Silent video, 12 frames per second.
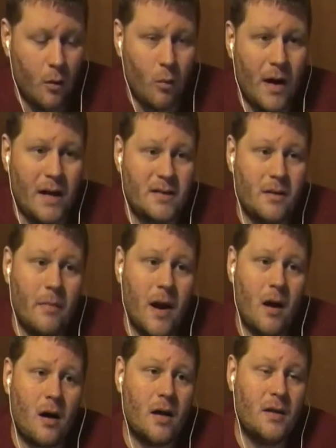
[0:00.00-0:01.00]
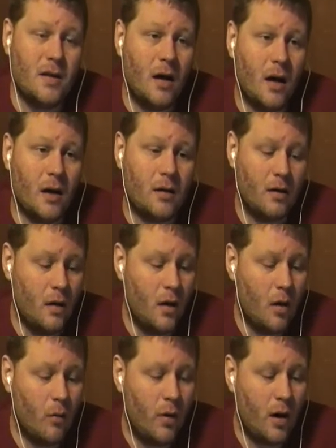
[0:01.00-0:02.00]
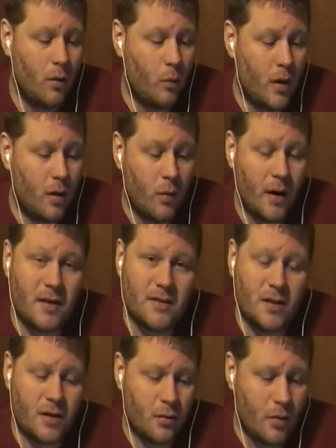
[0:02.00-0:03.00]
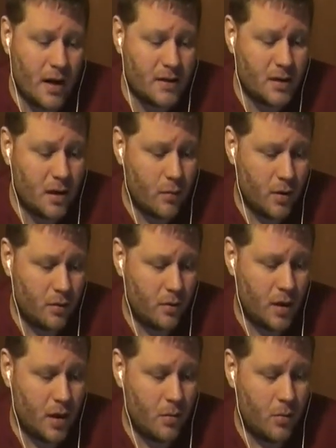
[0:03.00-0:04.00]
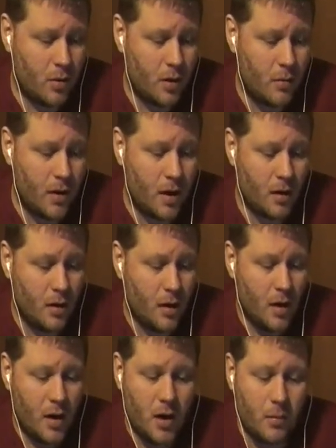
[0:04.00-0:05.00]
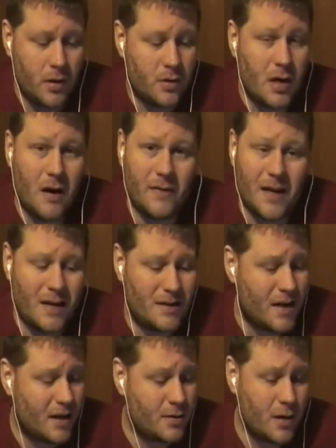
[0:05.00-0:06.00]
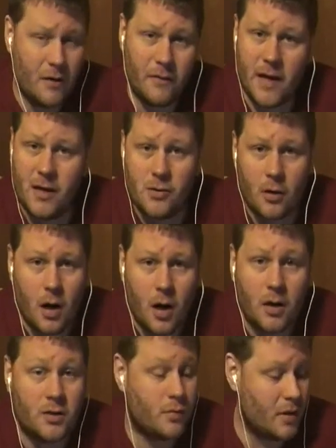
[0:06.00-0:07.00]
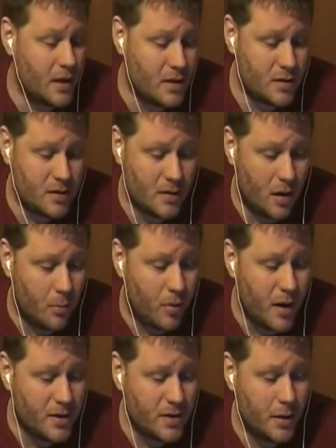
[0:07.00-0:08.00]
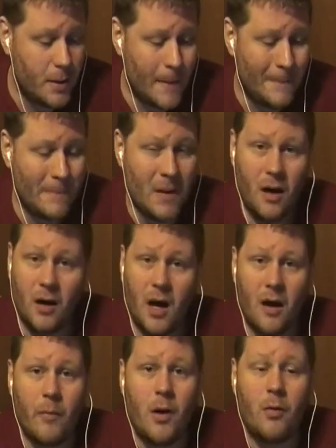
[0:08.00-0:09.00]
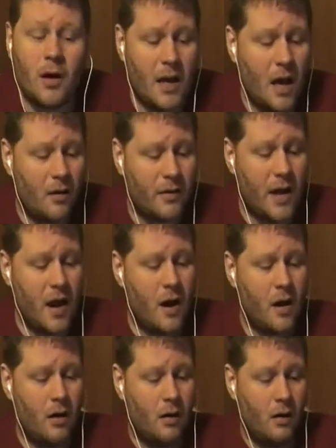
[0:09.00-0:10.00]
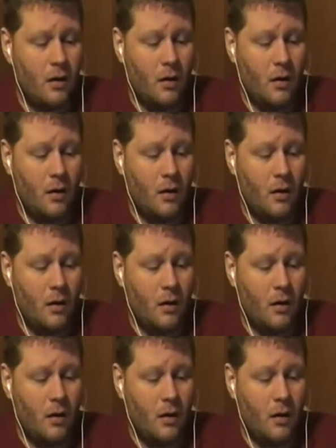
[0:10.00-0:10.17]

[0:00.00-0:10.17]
what has America done? What is the direction that we're doing anymore? I mean, human trafficking, sex trafficking, drugs, religious oppression, government-run healthcare,